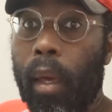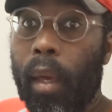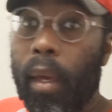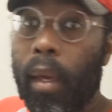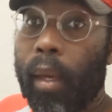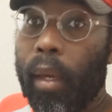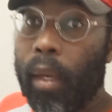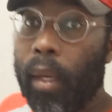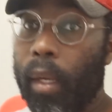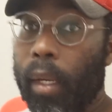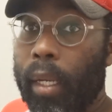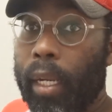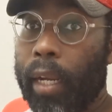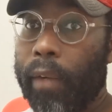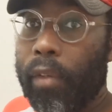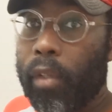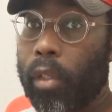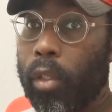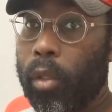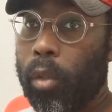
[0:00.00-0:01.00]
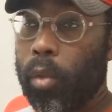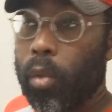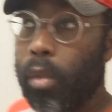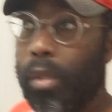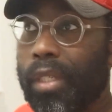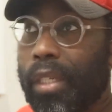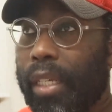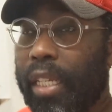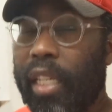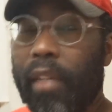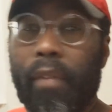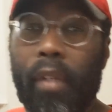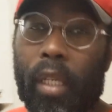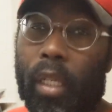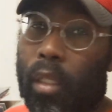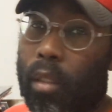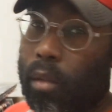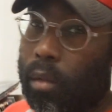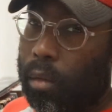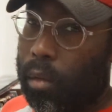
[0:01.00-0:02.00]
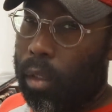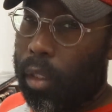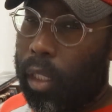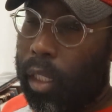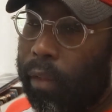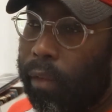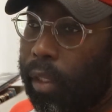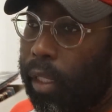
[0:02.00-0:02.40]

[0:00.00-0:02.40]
Hey, good afternoon, good evening, good